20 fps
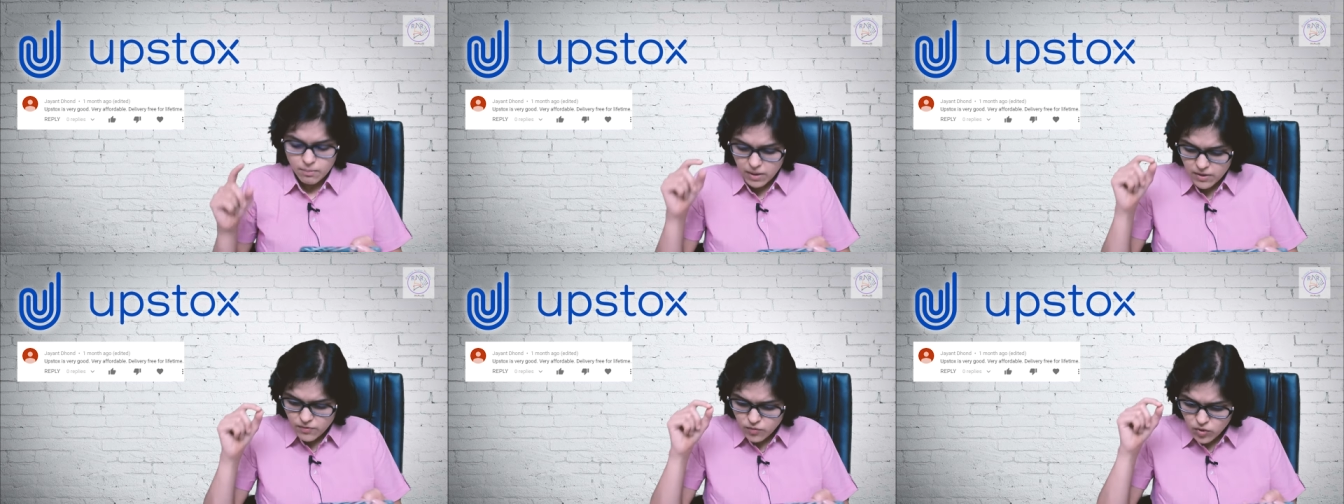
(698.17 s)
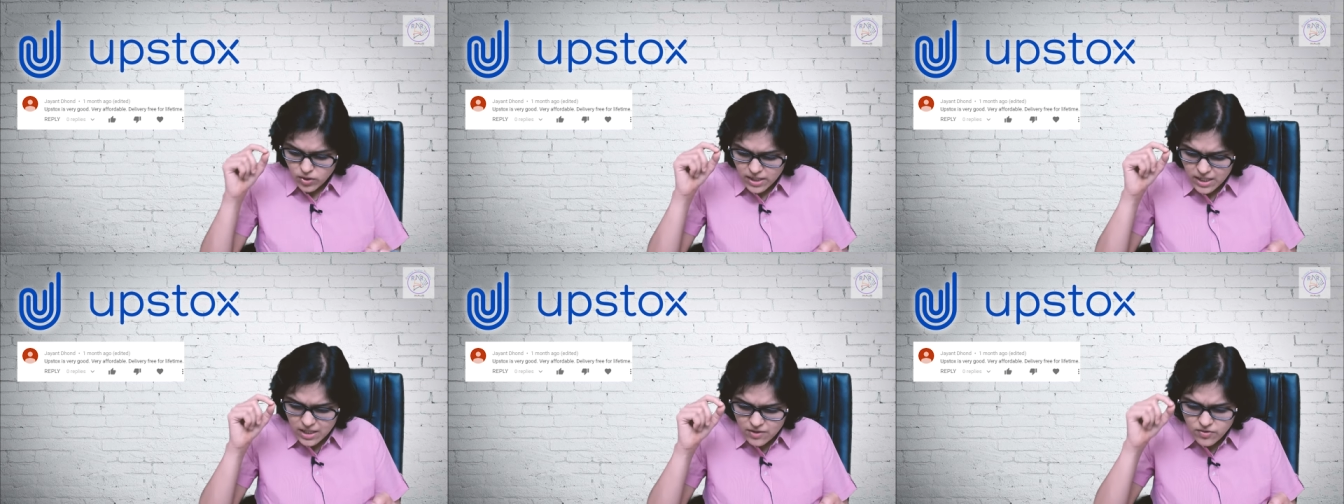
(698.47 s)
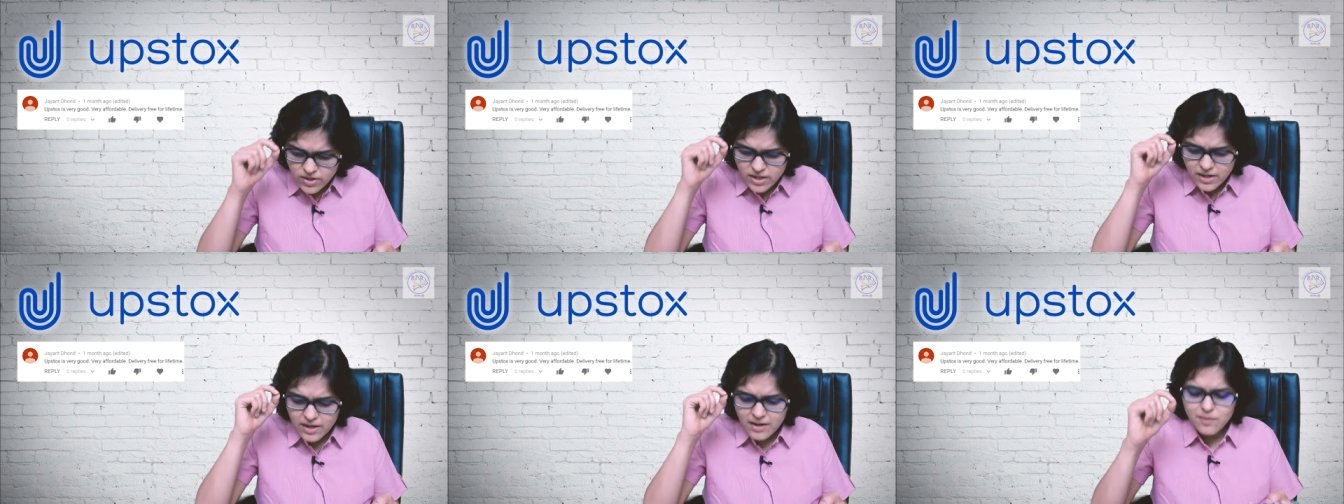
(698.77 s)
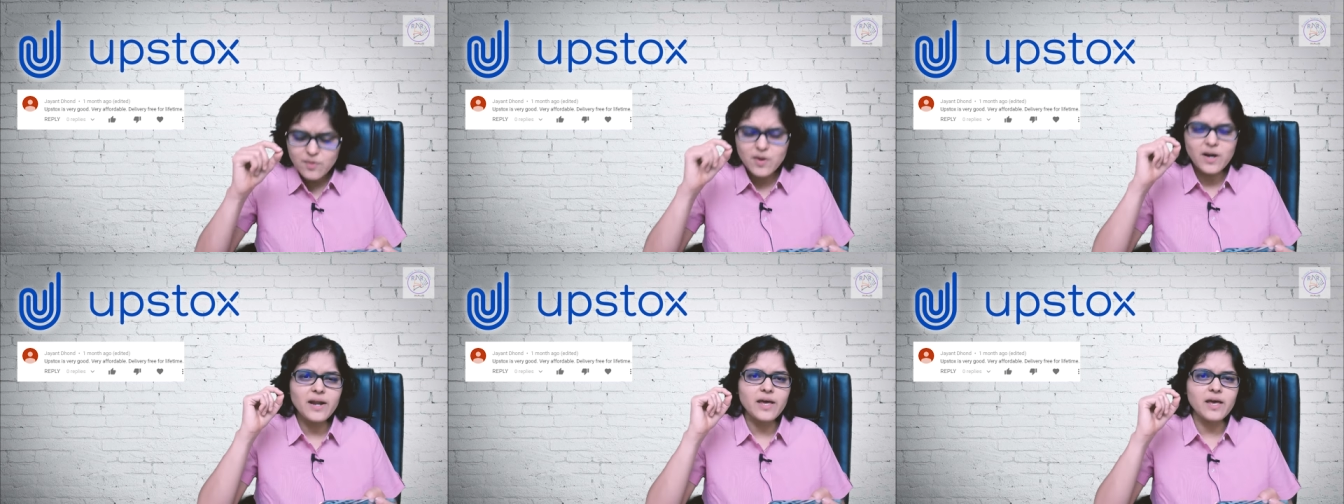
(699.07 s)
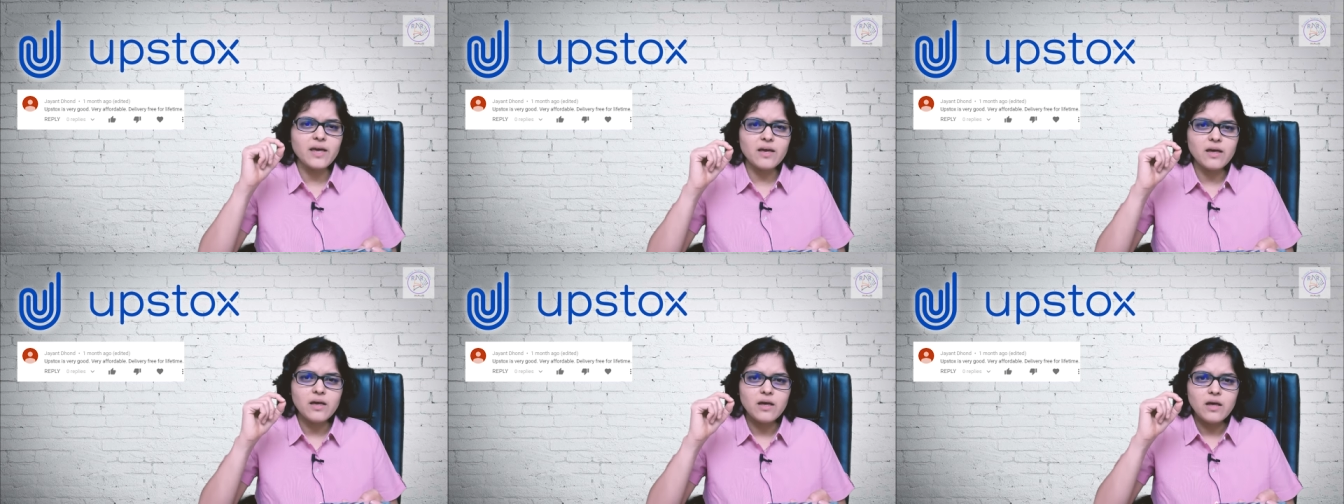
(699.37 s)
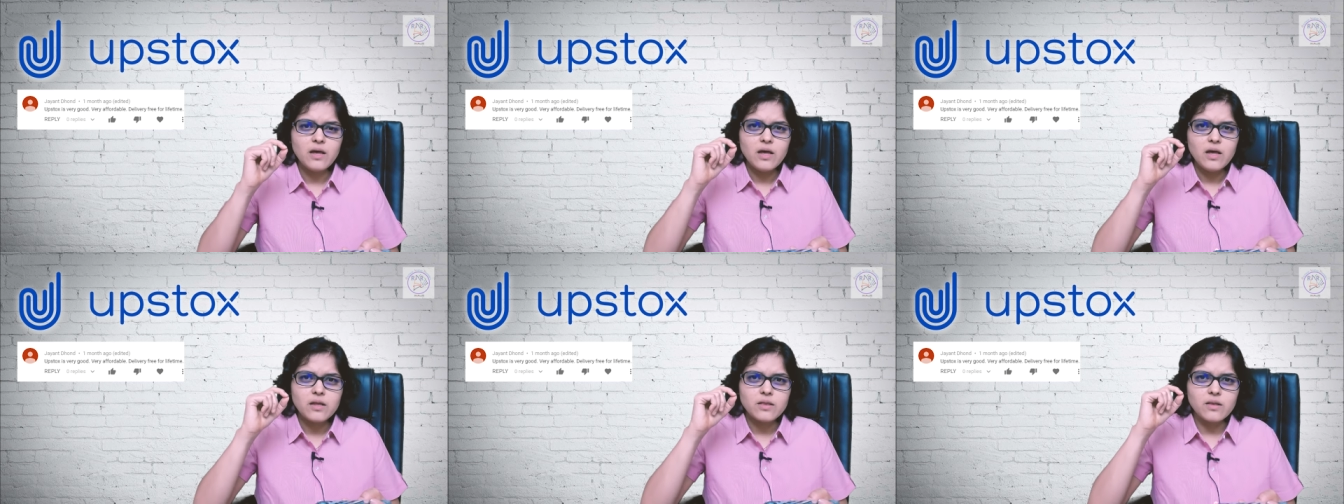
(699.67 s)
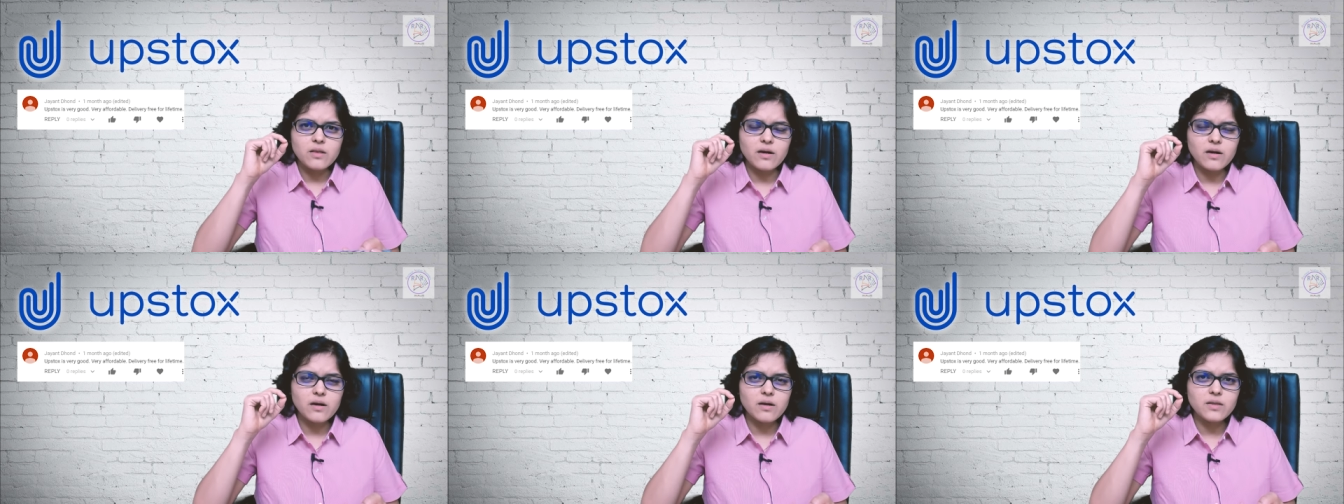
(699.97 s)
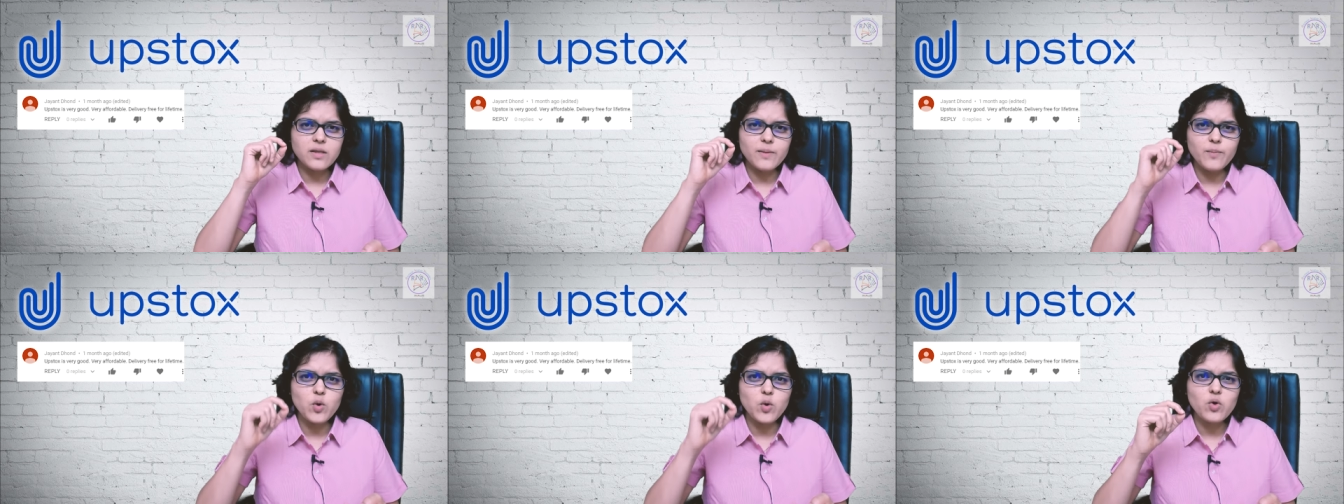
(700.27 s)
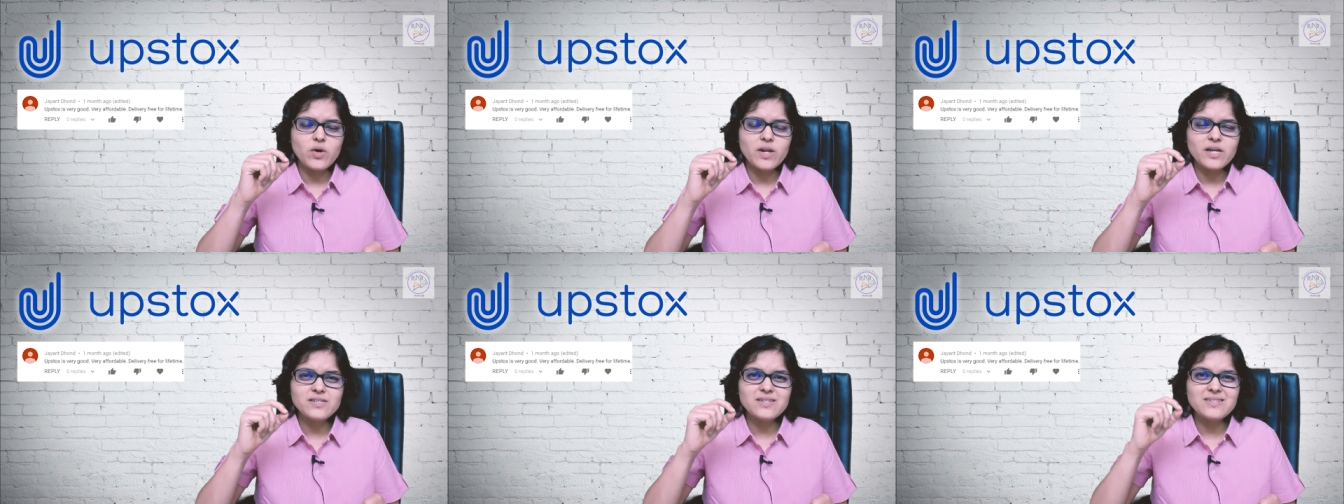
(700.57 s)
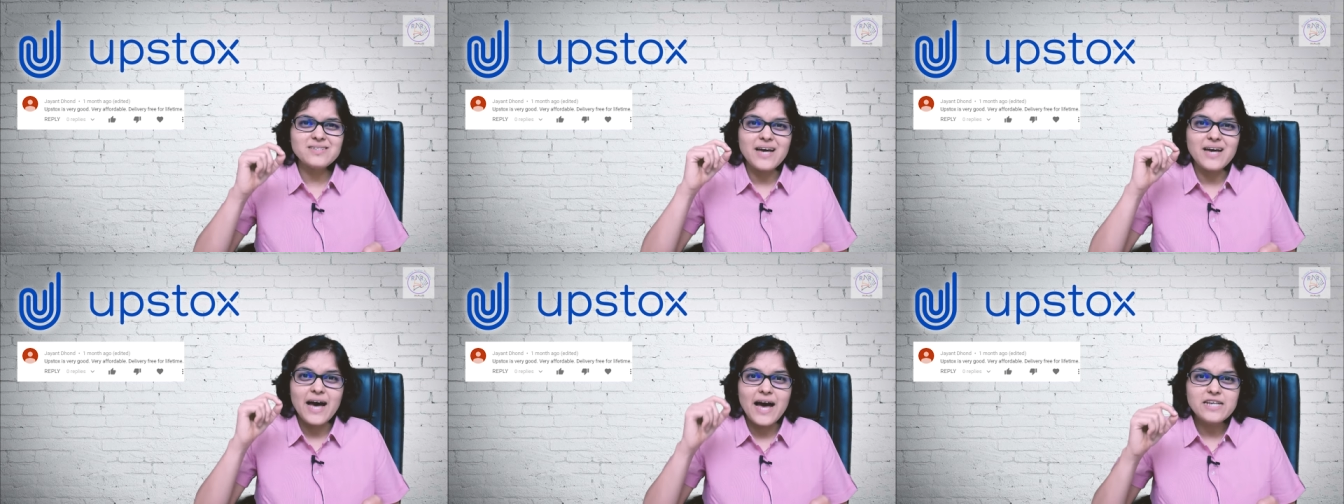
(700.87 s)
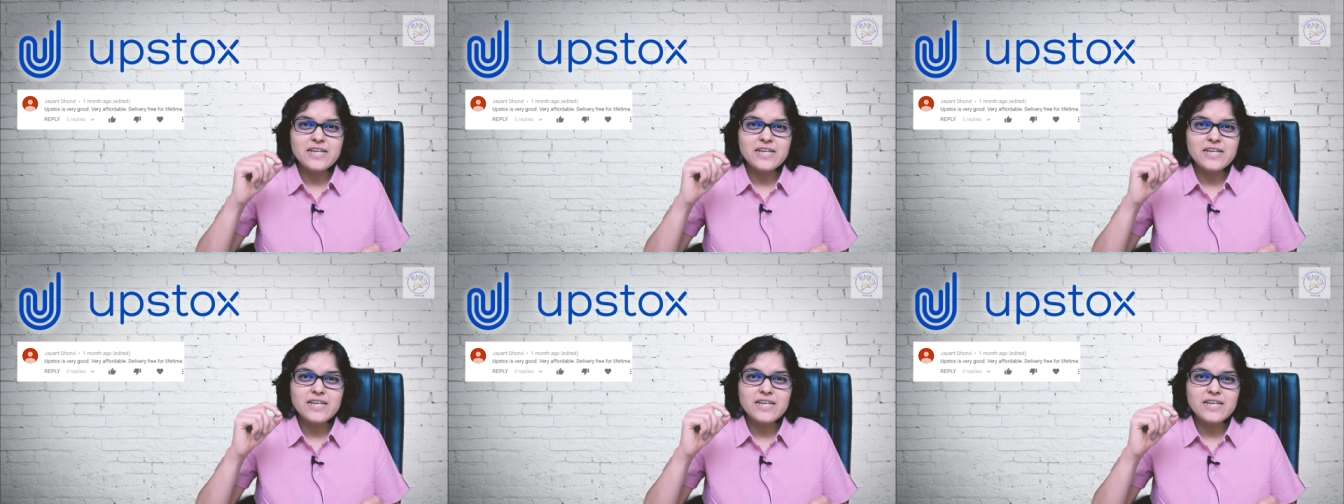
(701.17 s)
But for even intraday, the the brokerage is